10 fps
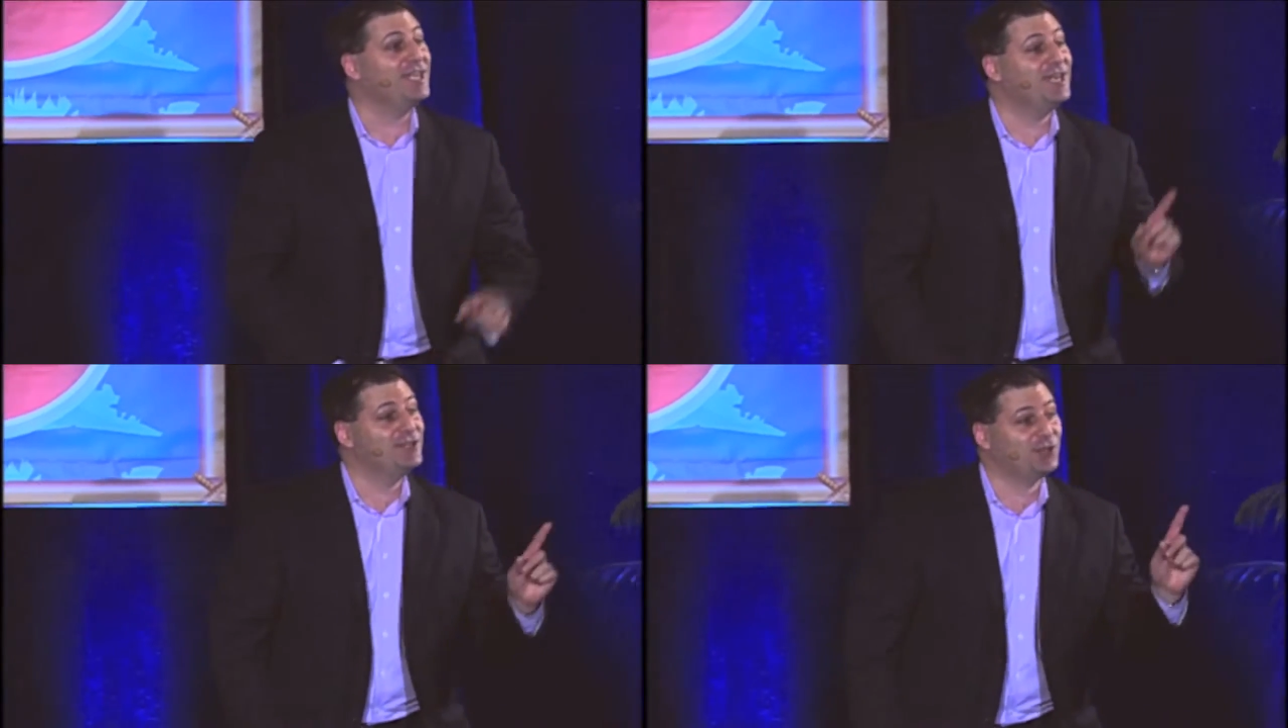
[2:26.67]

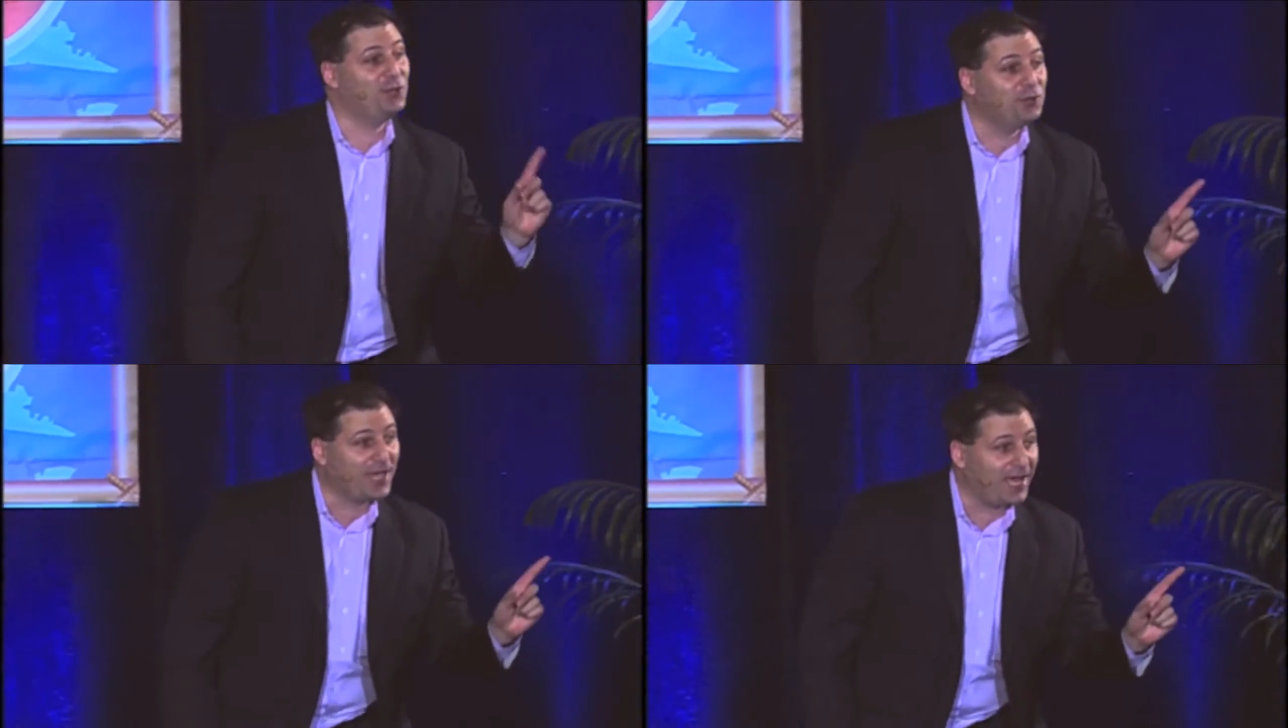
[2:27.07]
he's a
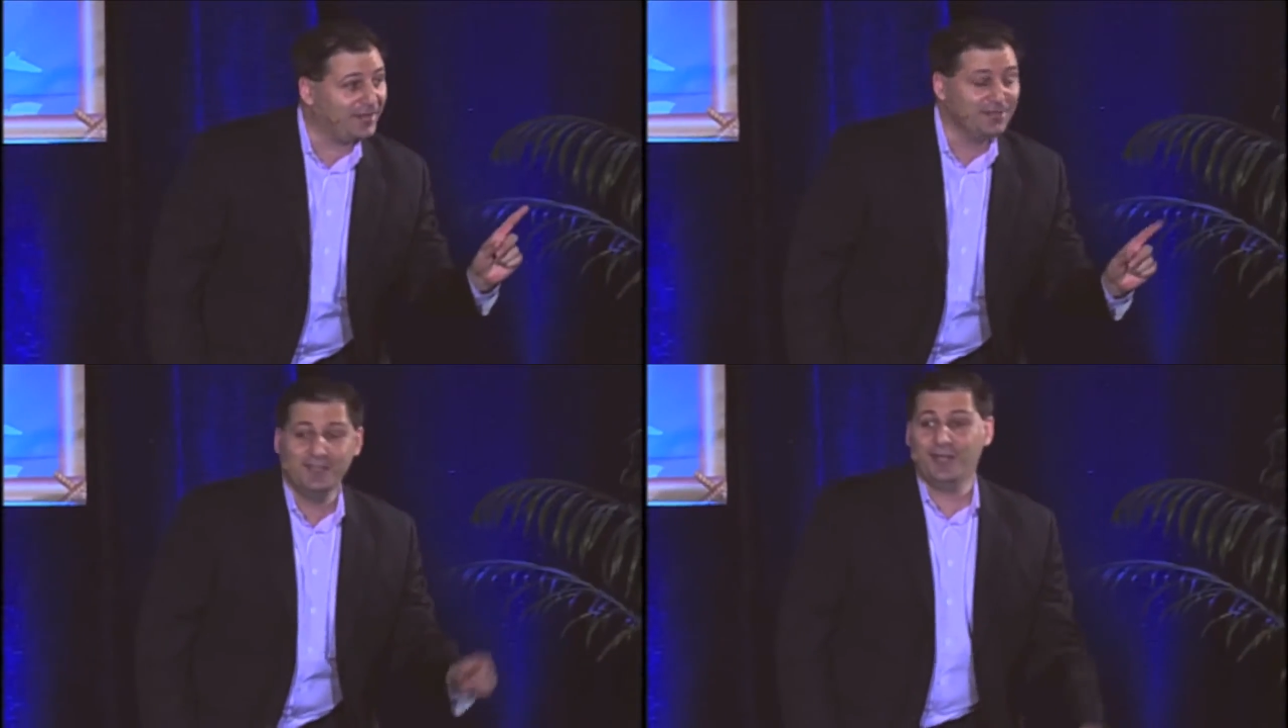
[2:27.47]
cool
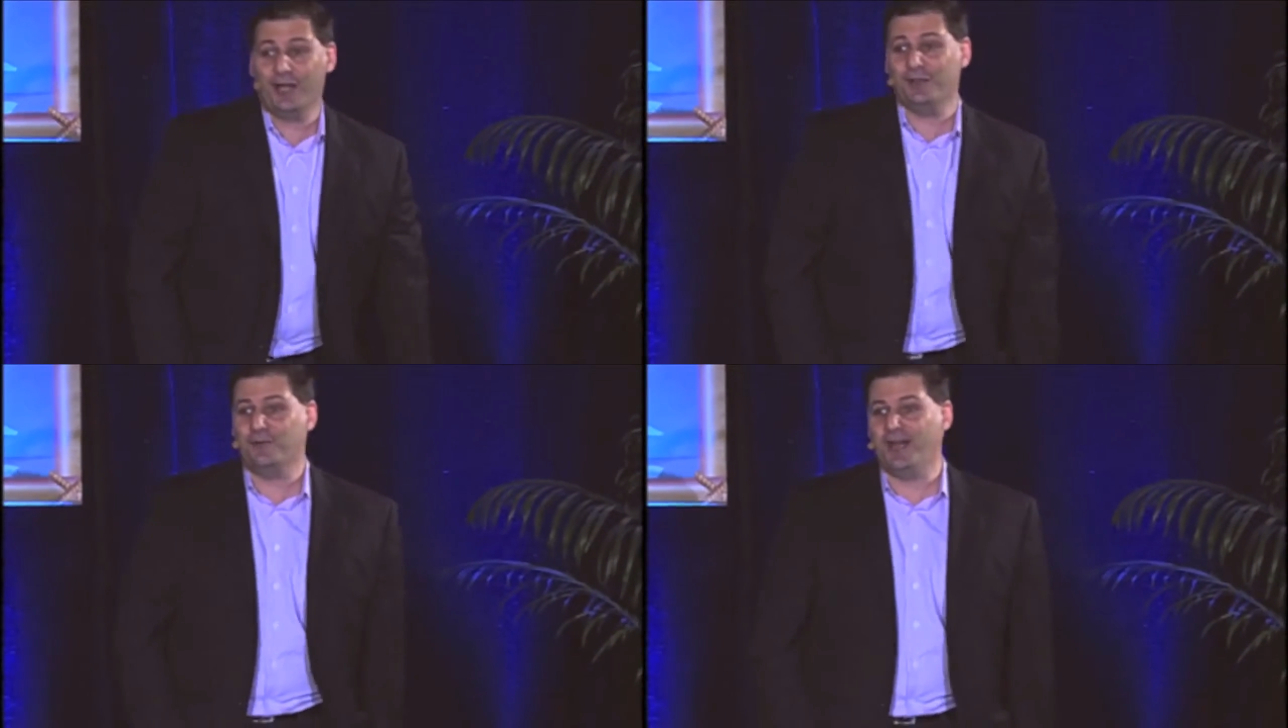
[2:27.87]
cat,
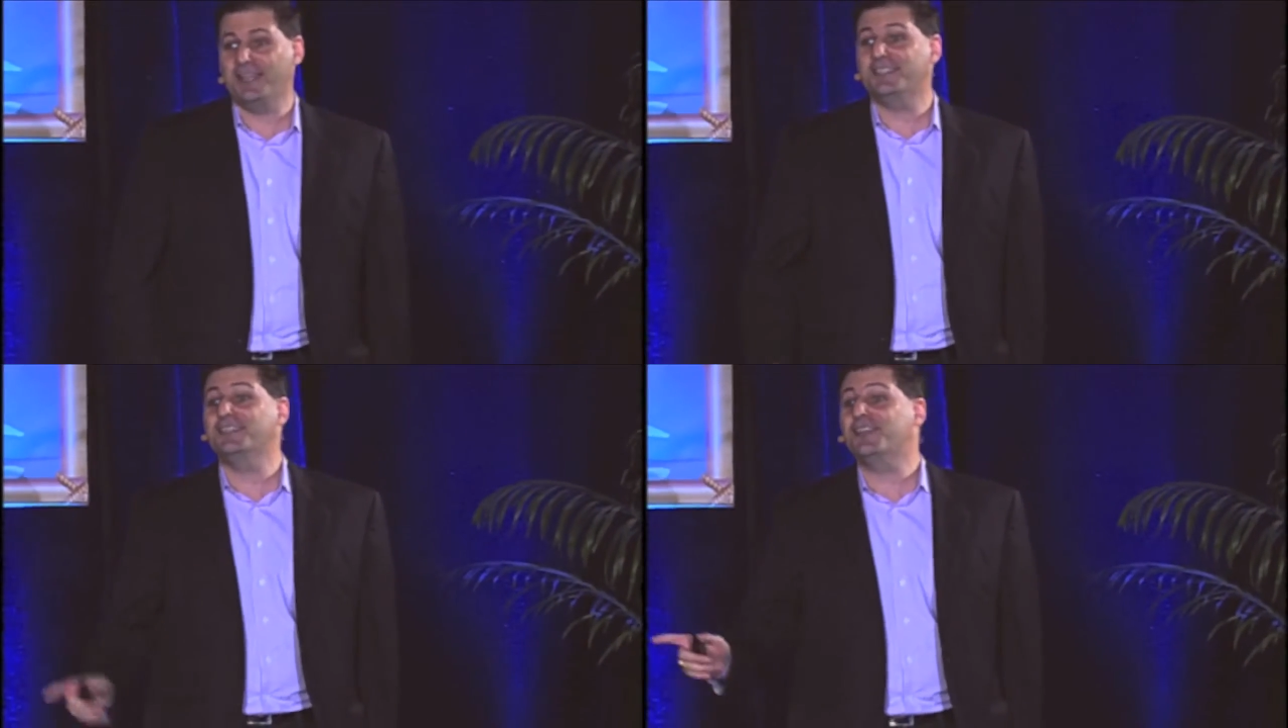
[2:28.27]

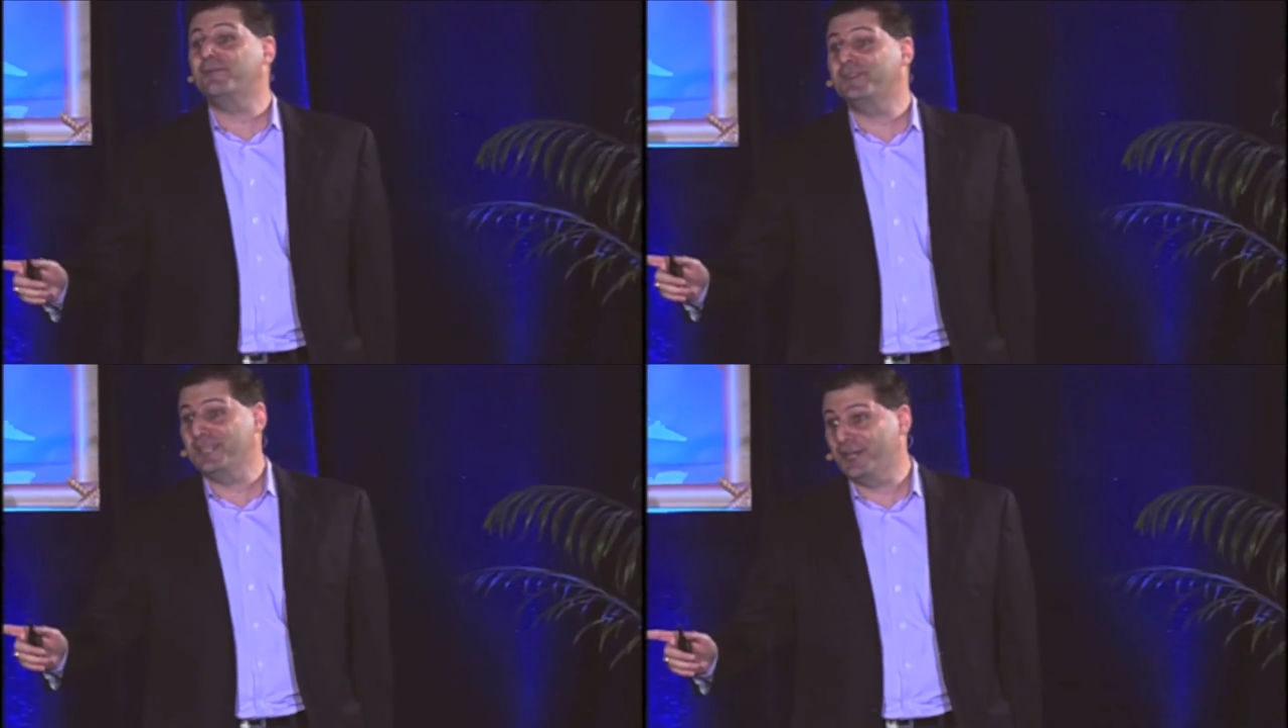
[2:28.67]
otherwise he's going
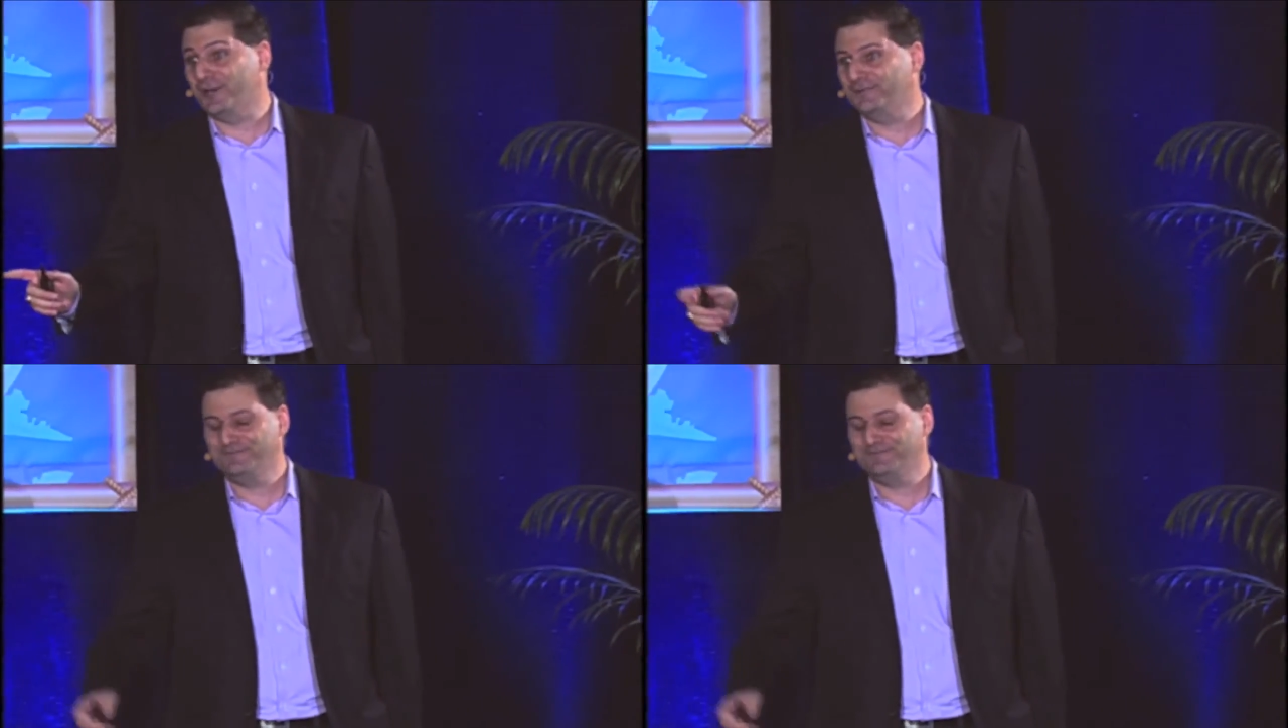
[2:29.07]
to be dinner.